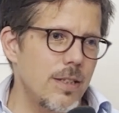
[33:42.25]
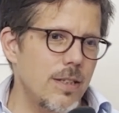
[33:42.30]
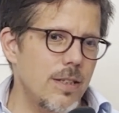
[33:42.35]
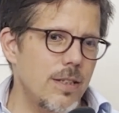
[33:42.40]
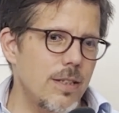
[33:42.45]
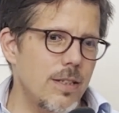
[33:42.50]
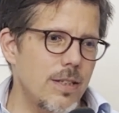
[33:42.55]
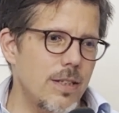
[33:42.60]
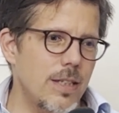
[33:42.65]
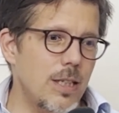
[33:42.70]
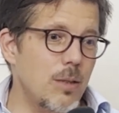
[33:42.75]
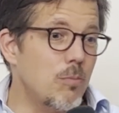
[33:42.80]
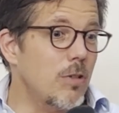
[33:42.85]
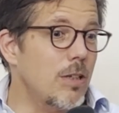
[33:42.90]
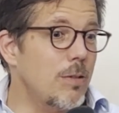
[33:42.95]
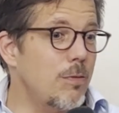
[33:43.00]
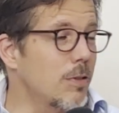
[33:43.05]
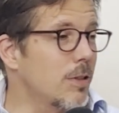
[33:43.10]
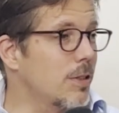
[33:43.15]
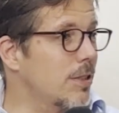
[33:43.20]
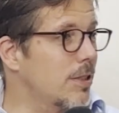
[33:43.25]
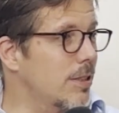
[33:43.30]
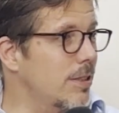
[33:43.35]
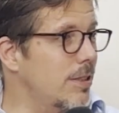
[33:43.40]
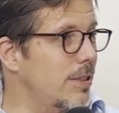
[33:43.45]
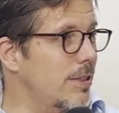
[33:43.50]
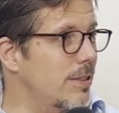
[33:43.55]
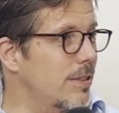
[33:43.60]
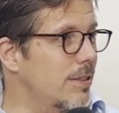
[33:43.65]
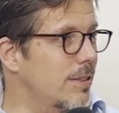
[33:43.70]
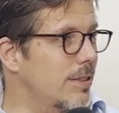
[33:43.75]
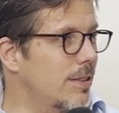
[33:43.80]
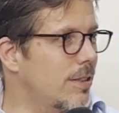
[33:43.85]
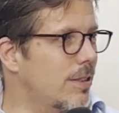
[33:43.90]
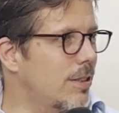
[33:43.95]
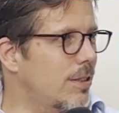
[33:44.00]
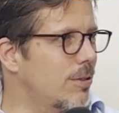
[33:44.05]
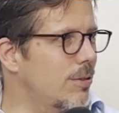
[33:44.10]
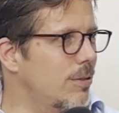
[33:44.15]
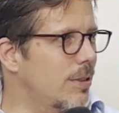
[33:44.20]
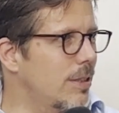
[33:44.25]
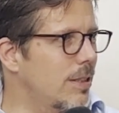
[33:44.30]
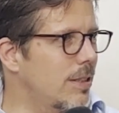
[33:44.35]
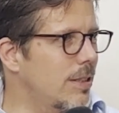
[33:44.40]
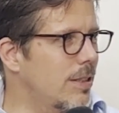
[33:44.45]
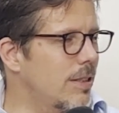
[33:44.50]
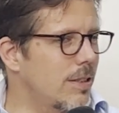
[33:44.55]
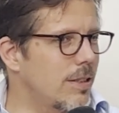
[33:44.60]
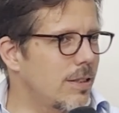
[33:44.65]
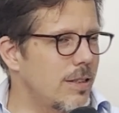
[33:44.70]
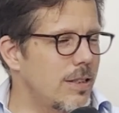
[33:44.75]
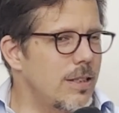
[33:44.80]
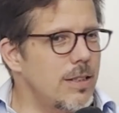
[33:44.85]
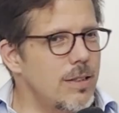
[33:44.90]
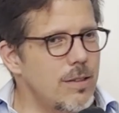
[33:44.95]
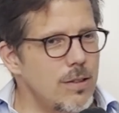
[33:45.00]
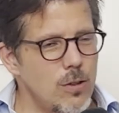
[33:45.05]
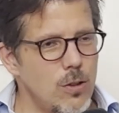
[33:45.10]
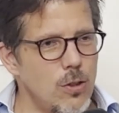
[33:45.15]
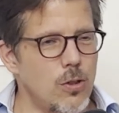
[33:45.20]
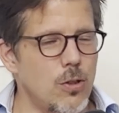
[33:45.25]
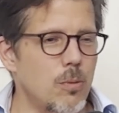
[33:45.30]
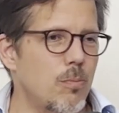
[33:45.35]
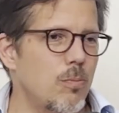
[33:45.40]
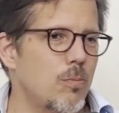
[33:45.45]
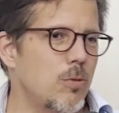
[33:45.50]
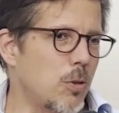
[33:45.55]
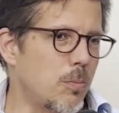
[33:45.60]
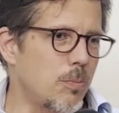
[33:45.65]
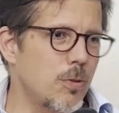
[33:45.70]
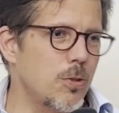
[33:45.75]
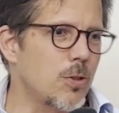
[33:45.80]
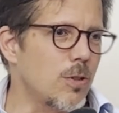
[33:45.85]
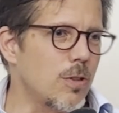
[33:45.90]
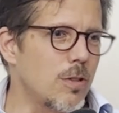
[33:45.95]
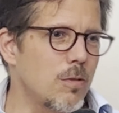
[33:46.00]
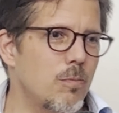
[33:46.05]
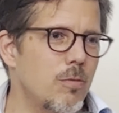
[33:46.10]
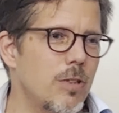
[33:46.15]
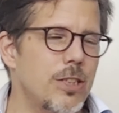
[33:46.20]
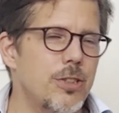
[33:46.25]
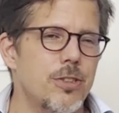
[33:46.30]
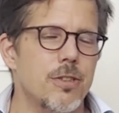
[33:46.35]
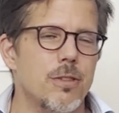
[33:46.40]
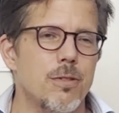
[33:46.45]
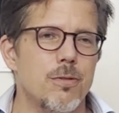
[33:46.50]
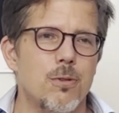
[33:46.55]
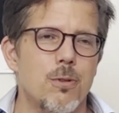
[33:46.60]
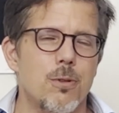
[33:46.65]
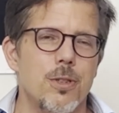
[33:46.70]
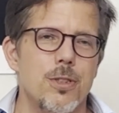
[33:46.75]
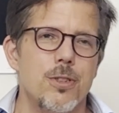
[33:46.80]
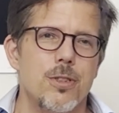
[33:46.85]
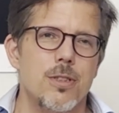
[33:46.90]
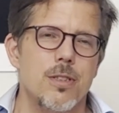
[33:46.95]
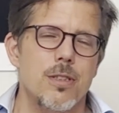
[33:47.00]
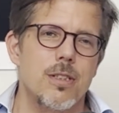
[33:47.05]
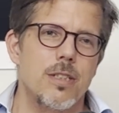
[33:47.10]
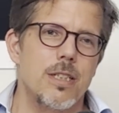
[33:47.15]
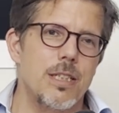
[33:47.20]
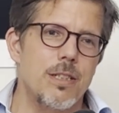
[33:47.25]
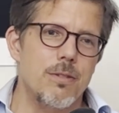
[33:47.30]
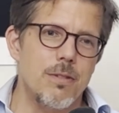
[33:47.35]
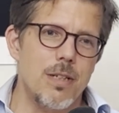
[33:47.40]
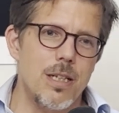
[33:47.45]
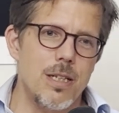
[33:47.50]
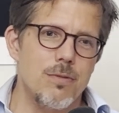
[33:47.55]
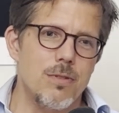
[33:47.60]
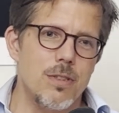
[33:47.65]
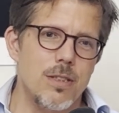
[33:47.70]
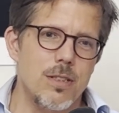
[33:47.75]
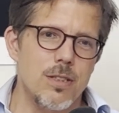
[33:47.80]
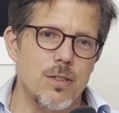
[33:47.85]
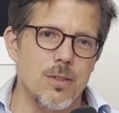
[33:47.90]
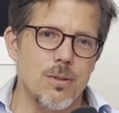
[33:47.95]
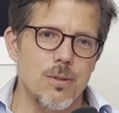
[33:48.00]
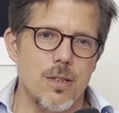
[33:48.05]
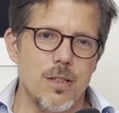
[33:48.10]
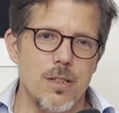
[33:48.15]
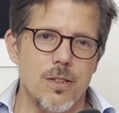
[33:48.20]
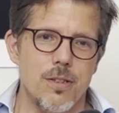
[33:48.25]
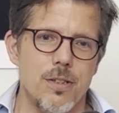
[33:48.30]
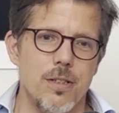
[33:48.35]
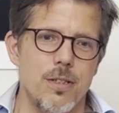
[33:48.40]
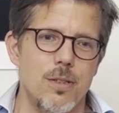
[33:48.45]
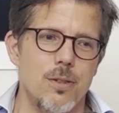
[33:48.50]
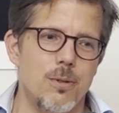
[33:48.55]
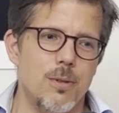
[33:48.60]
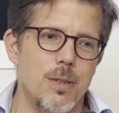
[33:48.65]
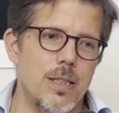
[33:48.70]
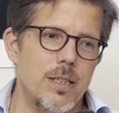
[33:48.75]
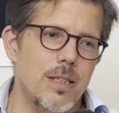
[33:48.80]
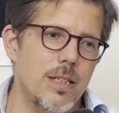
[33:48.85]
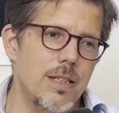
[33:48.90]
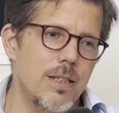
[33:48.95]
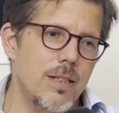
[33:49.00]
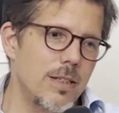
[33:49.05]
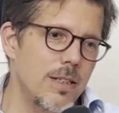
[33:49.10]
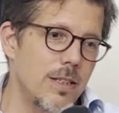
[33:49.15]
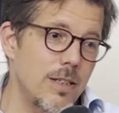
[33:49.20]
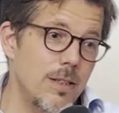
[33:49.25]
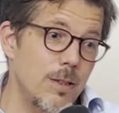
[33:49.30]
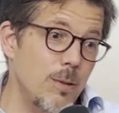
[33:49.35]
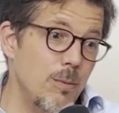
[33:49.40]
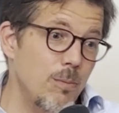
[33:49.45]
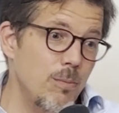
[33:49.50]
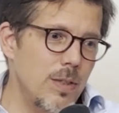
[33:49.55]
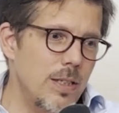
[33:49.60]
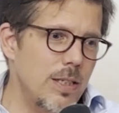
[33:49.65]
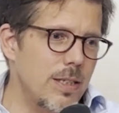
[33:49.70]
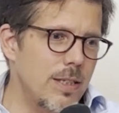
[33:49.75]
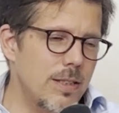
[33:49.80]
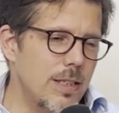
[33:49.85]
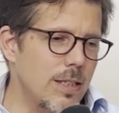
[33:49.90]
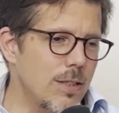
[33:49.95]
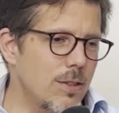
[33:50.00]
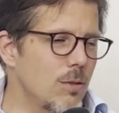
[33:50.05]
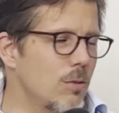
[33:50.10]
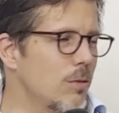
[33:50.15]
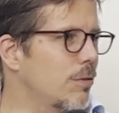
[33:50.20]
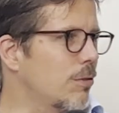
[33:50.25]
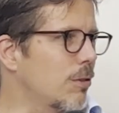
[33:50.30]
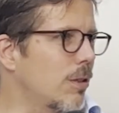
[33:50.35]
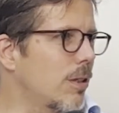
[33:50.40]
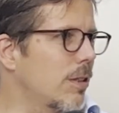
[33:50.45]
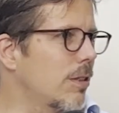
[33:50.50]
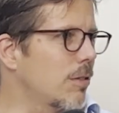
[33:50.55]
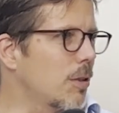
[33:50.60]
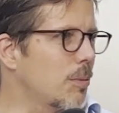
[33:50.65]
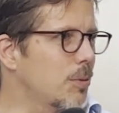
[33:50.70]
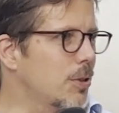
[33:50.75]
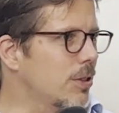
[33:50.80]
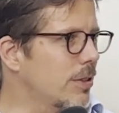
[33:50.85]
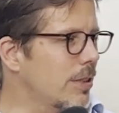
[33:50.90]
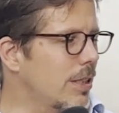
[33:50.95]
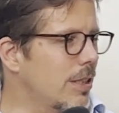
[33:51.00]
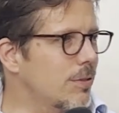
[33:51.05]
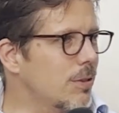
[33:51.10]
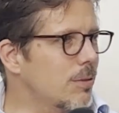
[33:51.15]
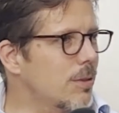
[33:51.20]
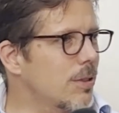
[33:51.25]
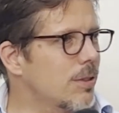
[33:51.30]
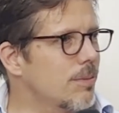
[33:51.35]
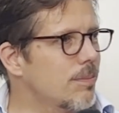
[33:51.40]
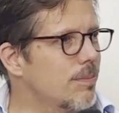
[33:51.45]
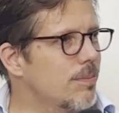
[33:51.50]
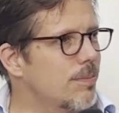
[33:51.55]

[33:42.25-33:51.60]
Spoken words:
had preferences, under some sort of pressure, of course. It arrived at this nuclear deal, and then it had to look for other options afterwards.